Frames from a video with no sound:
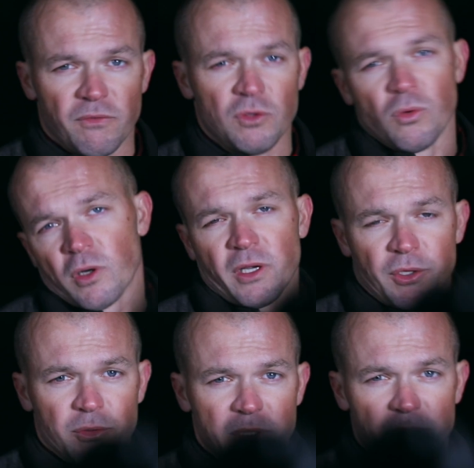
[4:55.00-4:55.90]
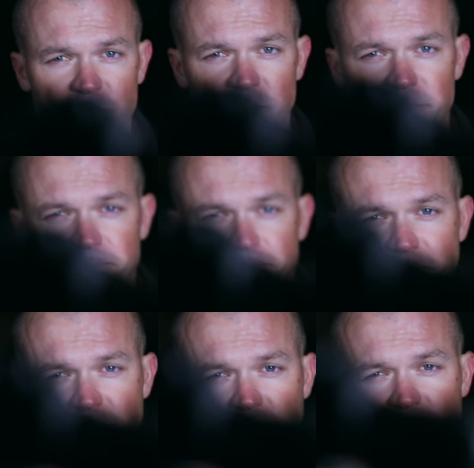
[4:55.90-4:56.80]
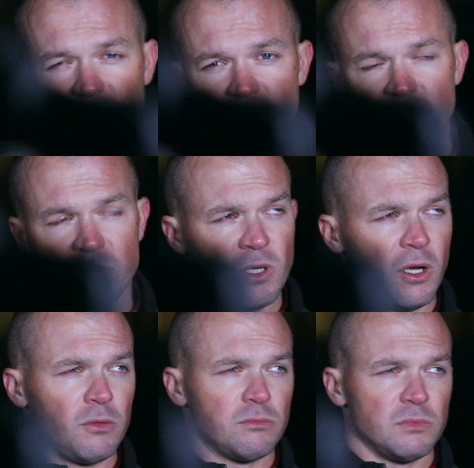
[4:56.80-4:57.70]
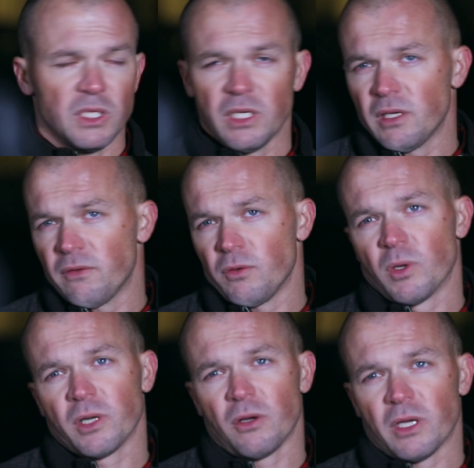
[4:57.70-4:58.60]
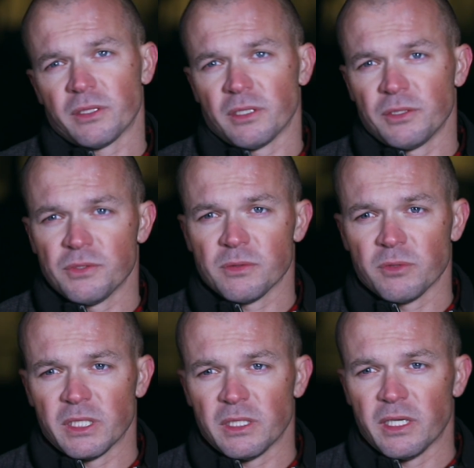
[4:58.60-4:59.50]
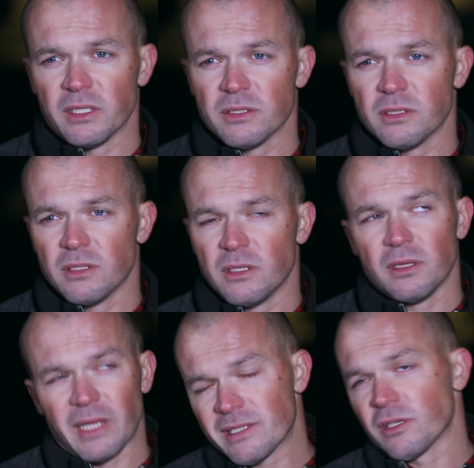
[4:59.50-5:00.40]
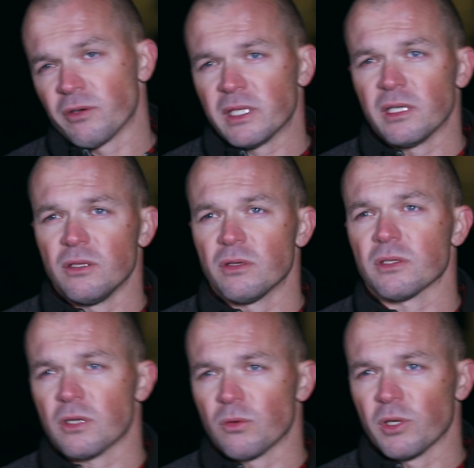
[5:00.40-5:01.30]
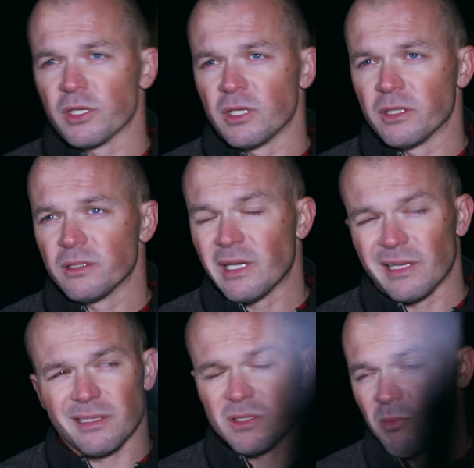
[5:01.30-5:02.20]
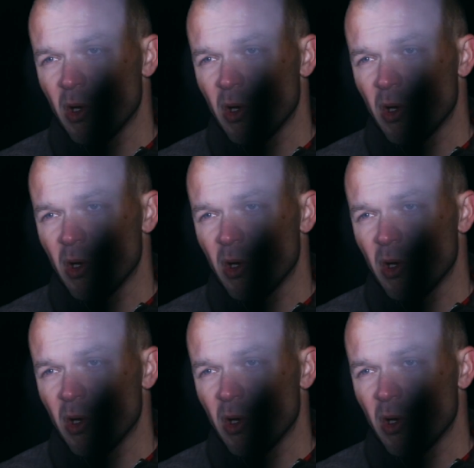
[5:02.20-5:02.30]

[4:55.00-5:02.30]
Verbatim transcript: if you work on your leadership. So, if you want to go out there and do some great things, that's a great thing you can start working on. And it's